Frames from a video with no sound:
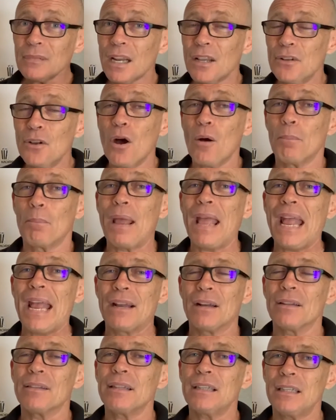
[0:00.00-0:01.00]
Not
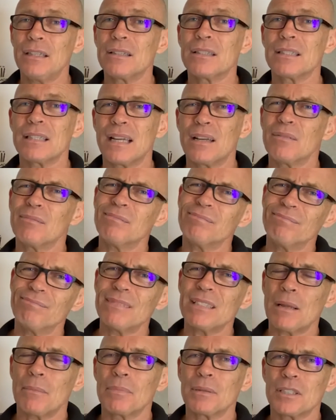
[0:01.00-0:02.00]
bad. I think you'd say
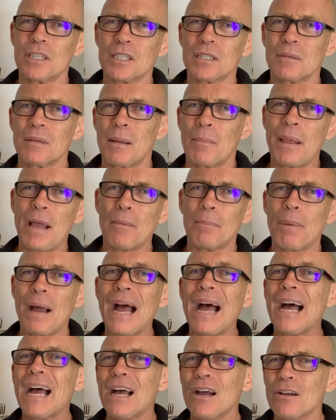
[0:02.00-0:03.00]
just about
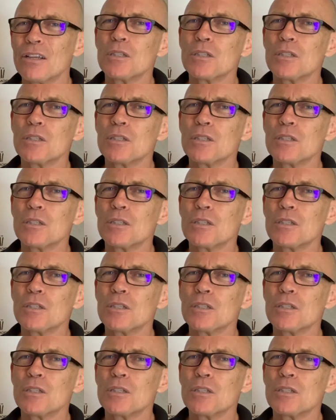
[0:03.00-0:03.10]
par.